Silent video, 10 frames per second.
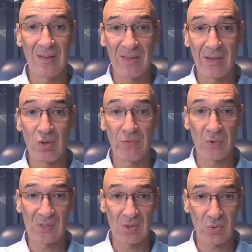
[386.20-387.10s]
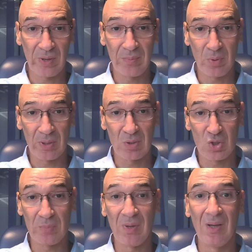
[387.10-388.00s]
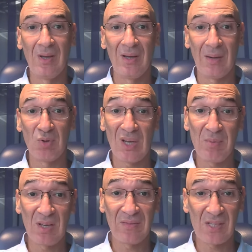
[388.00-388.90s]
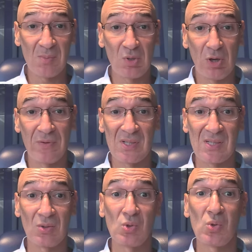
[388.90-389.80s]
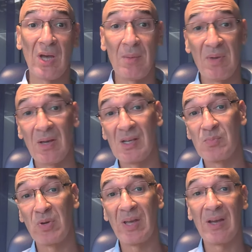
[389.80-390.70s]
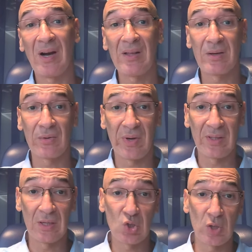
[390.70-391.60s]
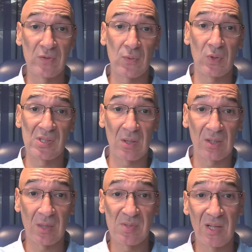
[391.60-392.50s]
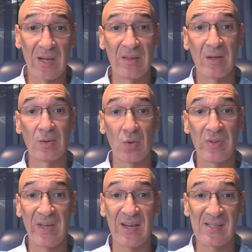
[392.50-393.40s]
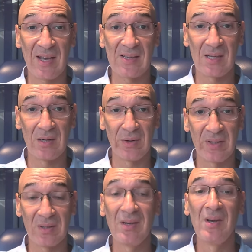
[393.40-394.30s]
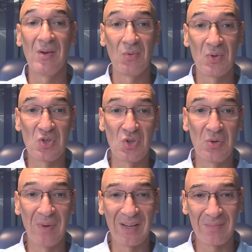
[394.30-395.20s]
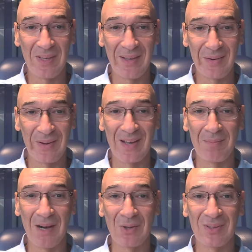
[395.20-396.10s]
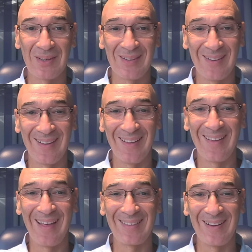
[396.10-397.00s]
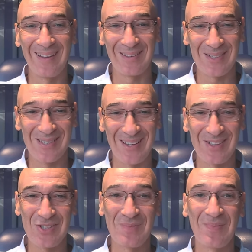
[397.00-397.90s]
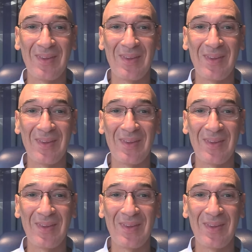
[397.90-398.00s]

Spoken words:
Thank you for such great partnership. Abu Dhabi Investment Office is also helping us bringing other great initiatives for startups like the Growth X Accelerator, which you might be hearing about at a later stage.